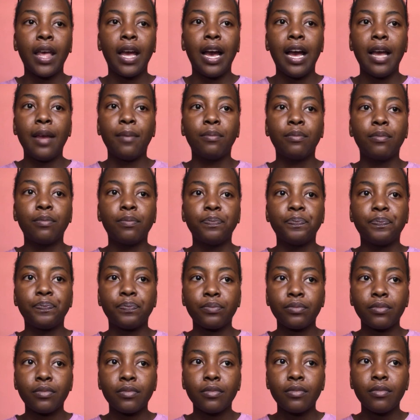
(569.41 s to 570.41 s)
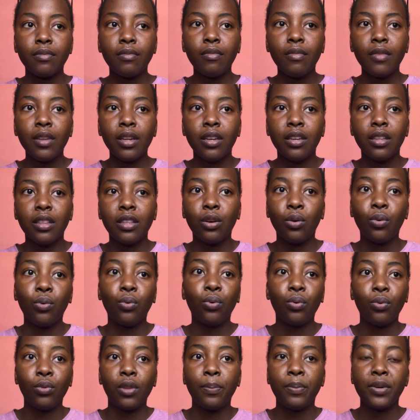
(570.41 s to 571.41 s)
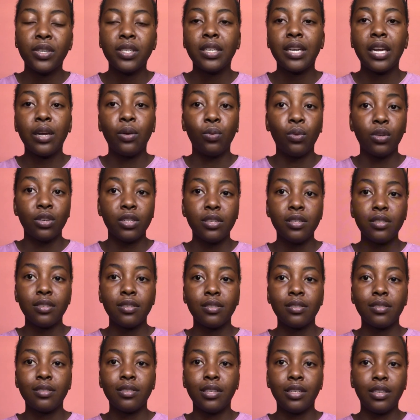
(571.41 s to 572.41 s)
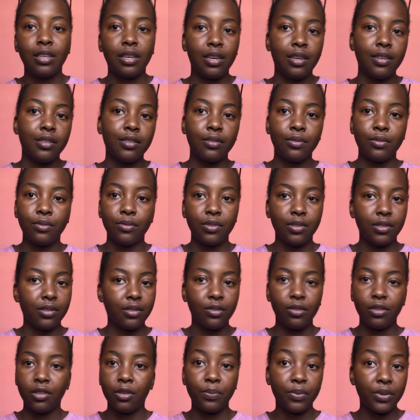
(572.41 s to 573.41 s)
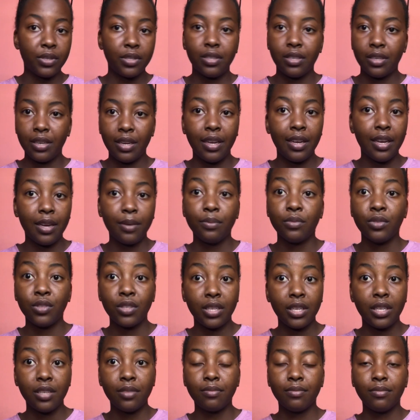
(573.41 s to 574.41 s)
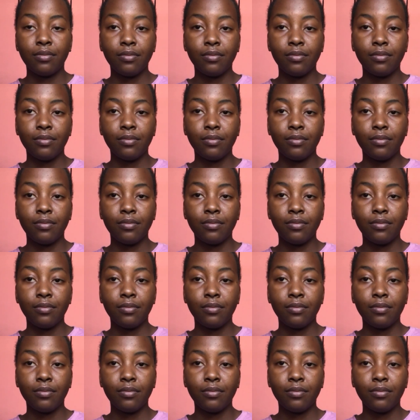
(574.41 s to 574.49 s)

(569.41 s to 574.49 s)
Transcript: The person I was in high school is not the person I am today.